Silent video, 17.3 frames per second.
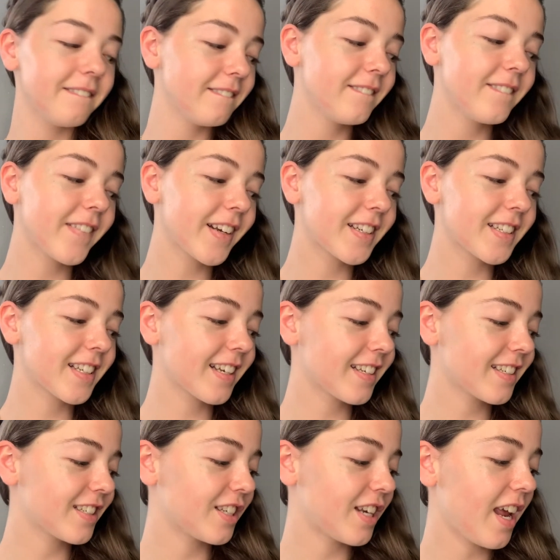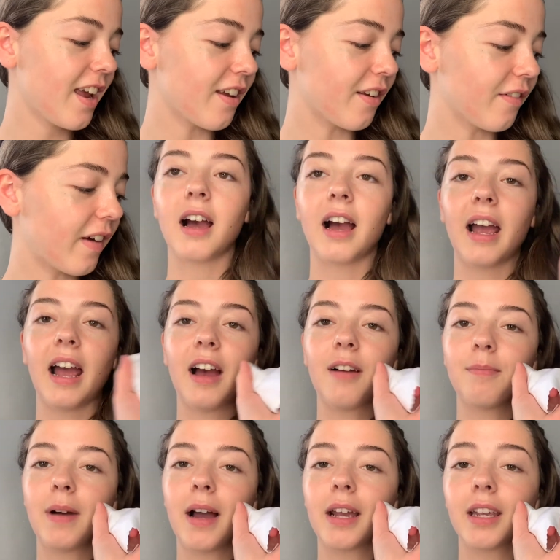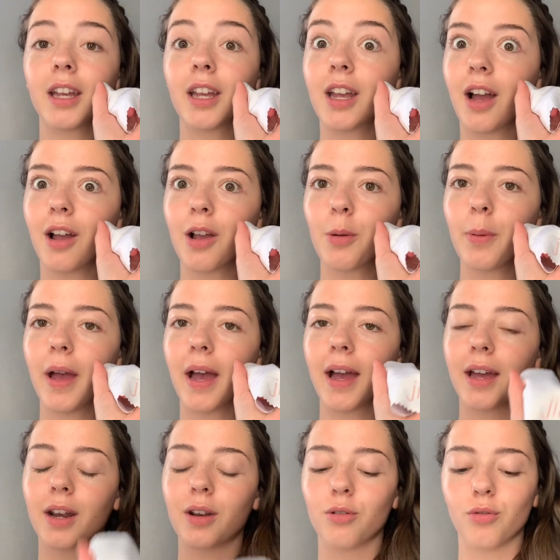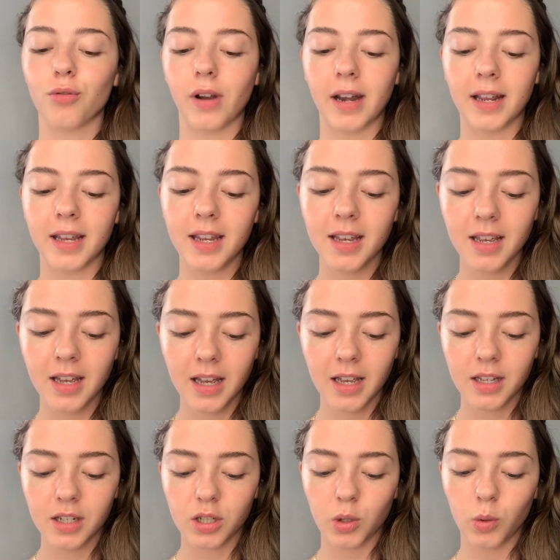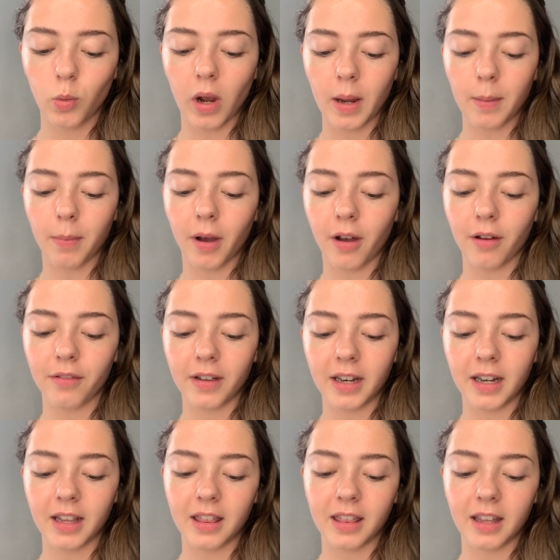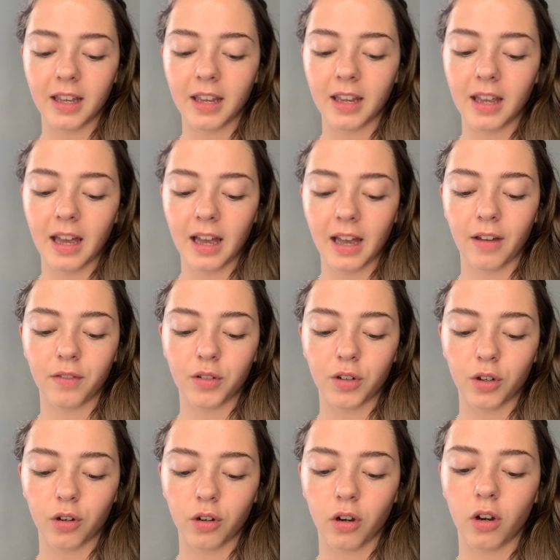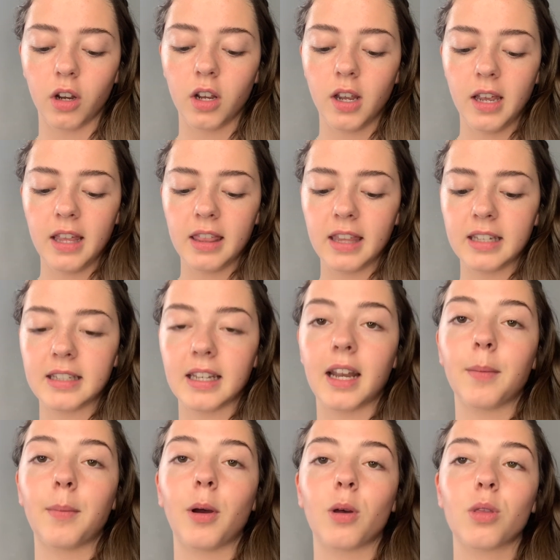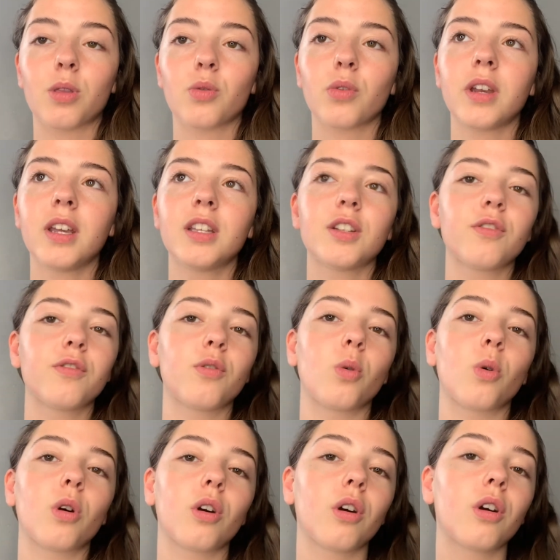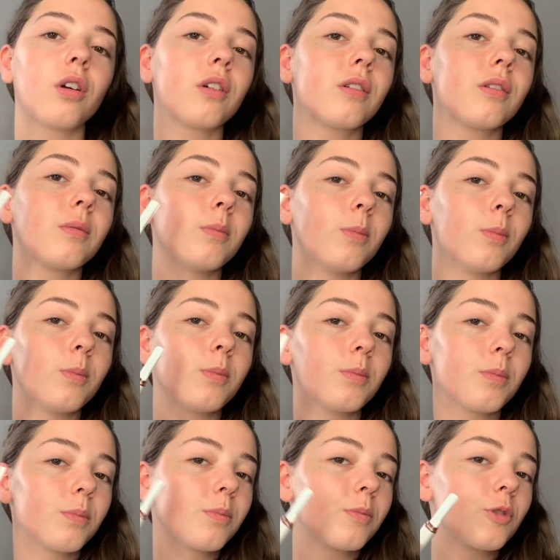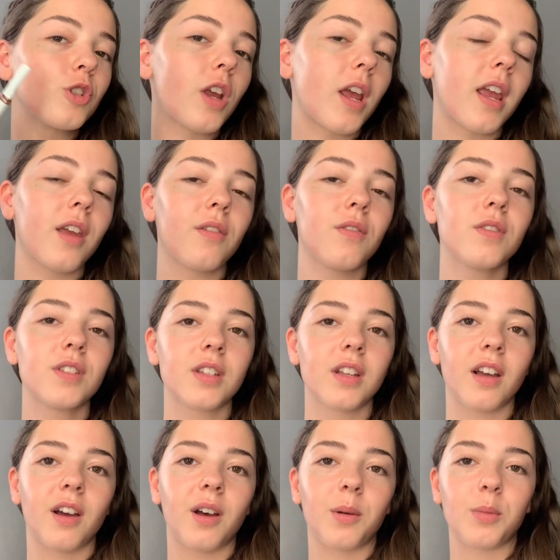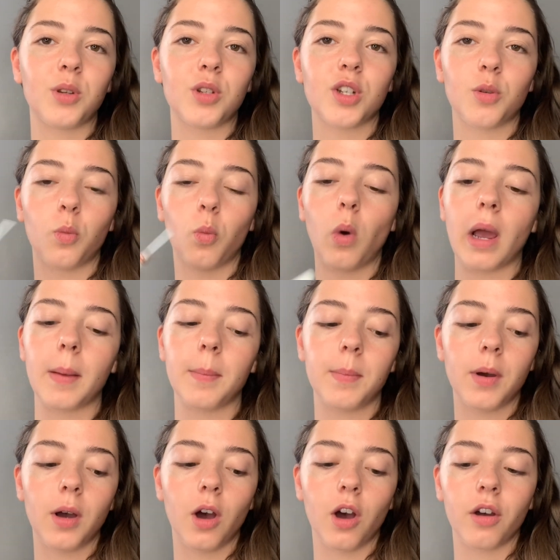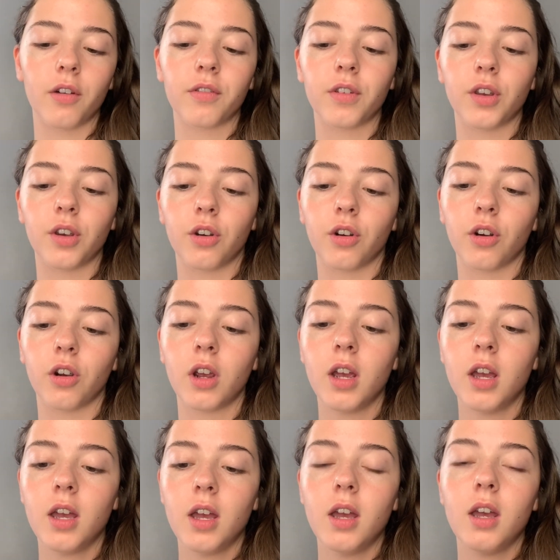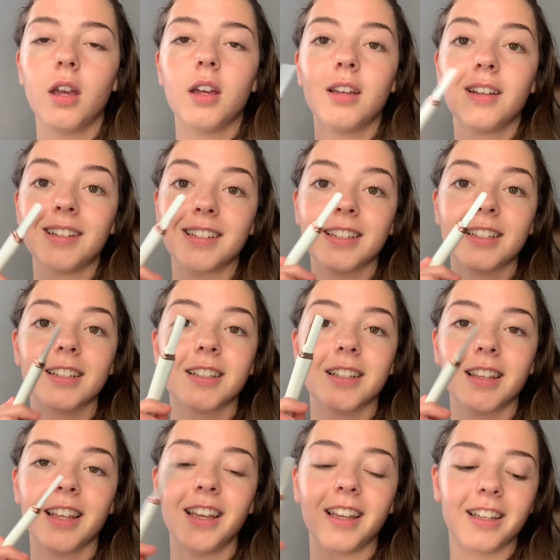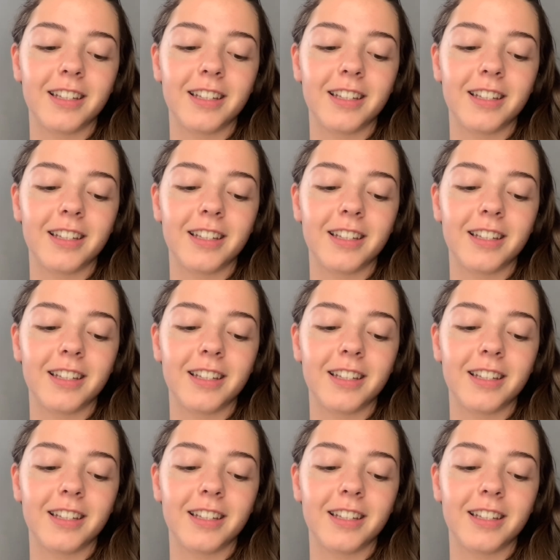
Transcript: I'm just gonna shave. I have my gunk pad ready to wipe off anything after, they said about 3 to 4 shaves. You should wipe off your thing.